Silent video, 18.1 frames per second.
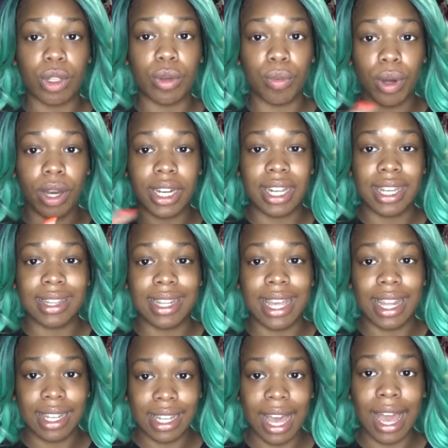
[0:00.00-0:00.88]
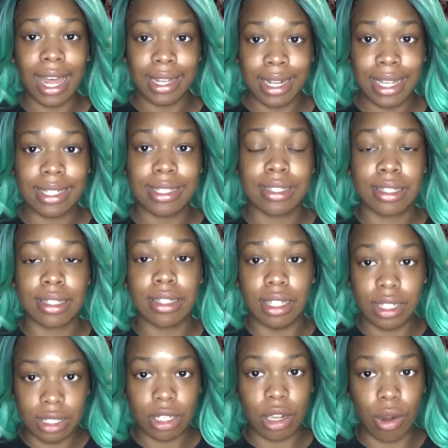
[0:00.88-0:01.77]
one in that line that's
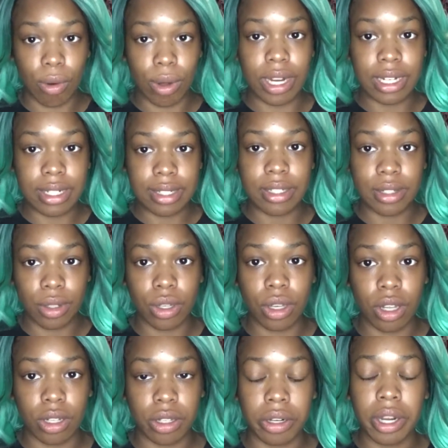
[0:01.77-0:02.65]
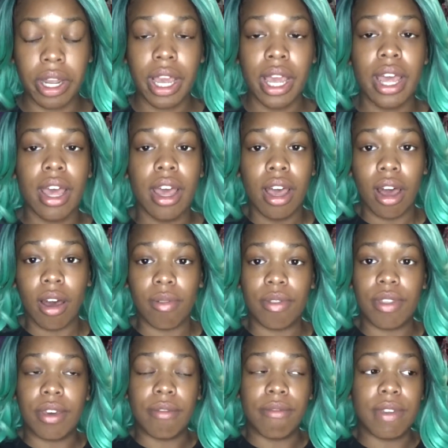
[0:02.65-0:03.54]
this green teal color
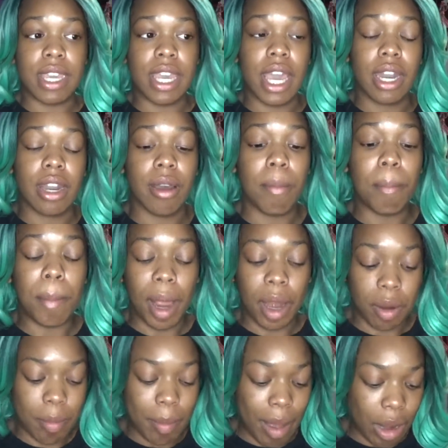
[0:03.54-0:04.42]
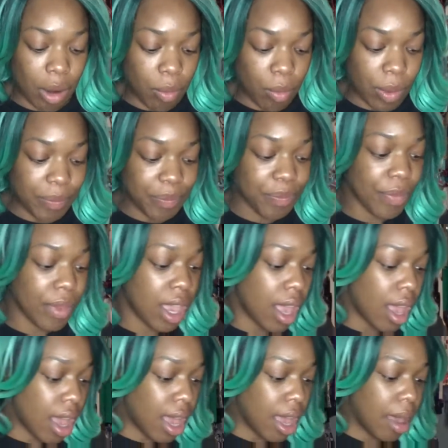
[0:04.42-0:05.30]
of the Vienna model one.
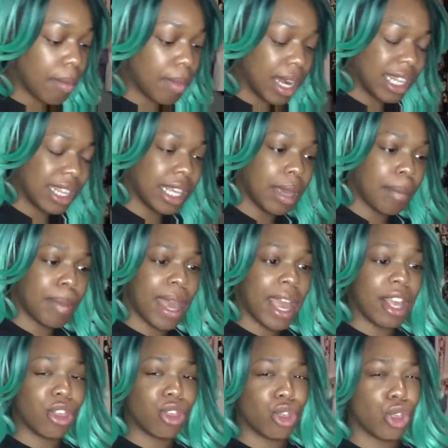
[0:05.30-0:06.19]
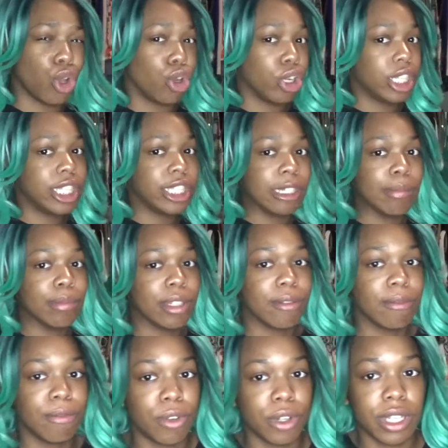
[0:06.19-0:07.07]
And I think I paid 30
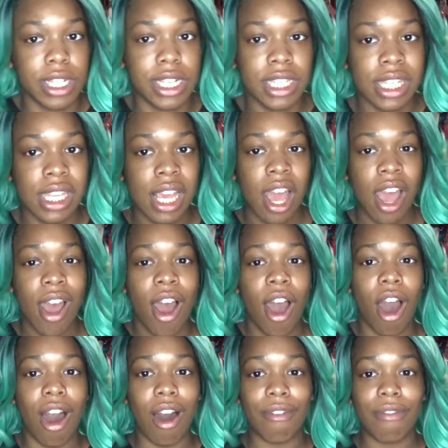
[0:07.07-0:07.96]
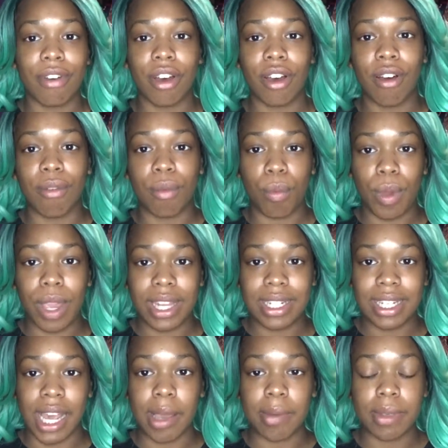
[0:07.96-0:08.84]
something for this off of Wig
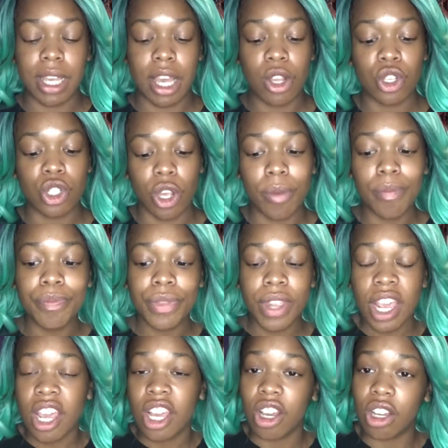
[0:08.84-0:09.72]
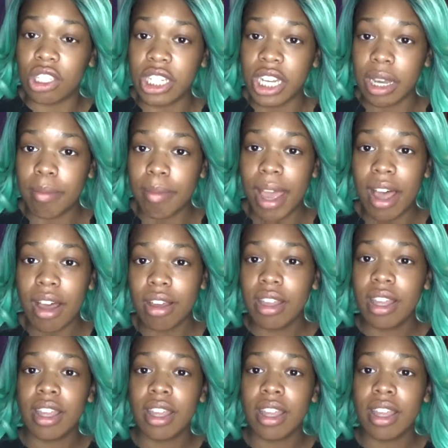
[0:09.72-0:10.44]
Types. So go check them out.